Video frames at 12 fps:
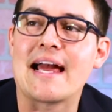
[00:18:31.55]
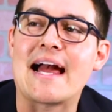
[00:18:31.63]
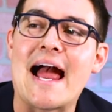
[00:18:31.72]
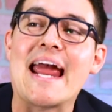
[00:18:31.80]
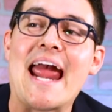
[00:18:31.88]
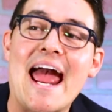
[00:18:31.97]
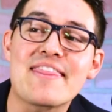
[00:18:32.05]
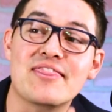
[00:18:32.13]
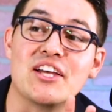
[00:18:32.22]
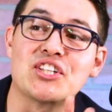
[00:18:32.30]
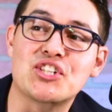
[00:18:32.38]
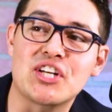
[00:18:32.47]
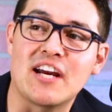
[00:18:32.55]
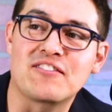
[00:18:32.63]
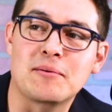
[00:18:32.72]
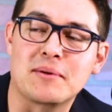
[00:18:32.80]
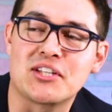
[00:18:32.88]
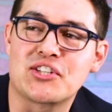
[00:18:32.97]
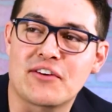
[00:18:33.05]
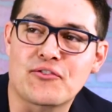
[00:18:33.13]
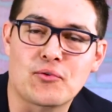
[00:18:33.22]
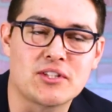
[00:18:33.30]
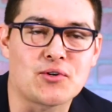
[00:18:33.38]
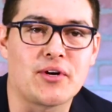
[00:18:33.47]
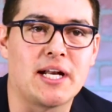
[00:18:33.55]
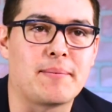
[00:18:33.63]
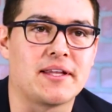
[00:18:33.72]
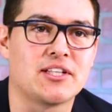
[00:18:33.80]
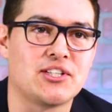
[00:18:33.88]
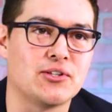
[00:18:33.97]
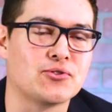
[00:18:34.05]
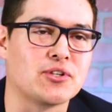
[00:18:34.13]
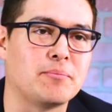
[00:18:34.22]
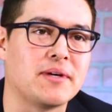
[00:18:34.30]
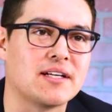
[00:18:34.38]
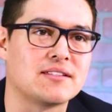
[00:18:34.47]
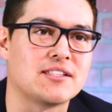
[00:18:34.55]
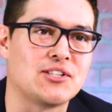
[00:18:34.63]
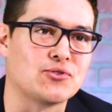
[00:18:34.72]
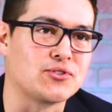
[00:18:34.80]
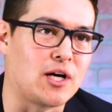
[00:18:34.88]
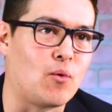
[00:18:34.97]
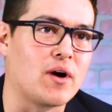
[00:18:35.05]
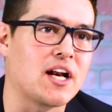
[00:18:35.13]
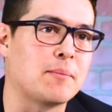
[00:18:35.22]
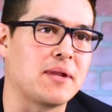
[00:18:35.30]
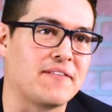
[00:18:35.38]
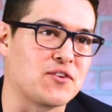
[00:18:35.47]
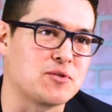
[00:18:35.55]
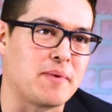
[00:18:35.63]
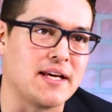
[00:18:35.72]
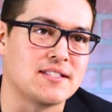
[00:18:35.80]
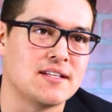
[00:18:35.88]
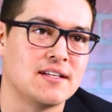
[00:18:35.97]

I had the shift, but the shift was created by the children because the children all wanted to play first base.